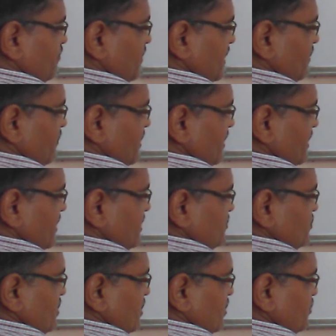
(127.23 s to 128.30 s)
P1
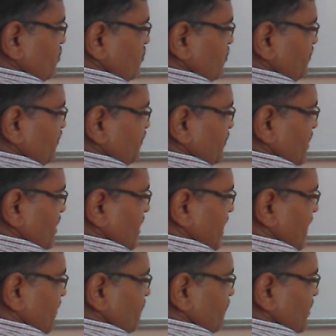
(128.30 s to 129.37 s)
is equal to
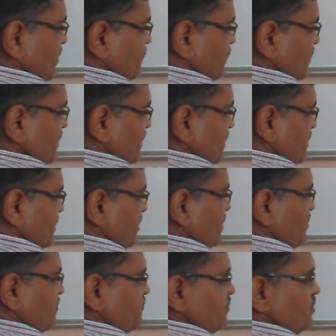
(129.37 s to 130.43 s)
M1V.